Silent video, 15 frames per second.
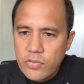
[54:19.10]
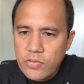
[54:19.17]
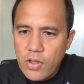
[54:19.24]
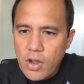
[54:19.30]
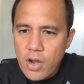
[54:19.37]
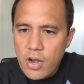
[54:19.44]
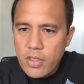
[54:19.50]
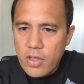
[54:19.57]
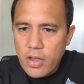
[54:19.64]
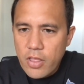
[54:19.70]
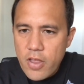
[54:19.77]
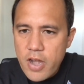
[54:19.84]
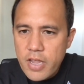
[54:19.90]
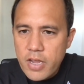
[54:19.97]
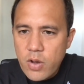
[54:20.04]
So
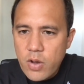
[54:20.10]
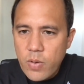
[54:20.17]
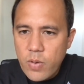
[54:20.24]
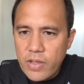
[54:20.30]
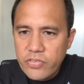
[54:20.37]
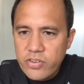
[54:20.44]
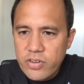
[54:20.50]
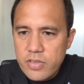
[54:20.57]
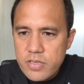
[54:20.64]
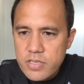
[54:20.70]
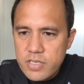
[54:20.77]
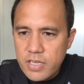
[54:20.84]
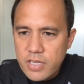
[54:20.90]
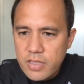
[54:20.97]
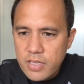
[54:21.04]
are there any
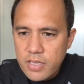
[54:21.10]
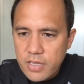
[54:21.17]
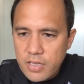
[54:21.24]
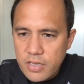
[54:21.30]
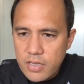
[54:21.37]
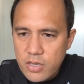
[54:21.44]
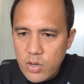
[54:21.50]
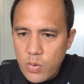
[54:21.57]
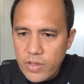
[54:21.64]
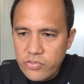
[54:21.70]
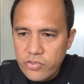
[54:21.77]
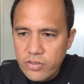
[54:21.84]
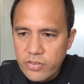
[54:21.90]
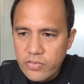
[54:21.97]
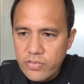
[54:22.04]
questions in the
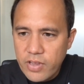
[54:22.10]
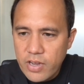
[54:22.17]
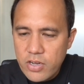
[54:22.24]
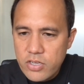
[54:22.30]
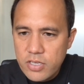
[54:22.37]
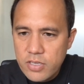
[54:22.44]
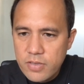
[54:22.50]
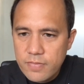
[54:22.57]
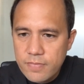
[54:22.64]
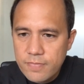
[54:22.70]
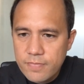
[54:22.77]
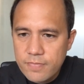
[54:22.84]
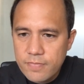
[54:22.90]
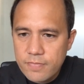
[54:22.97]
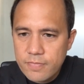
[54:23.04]
question
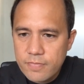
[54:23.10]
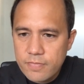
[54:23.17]
section?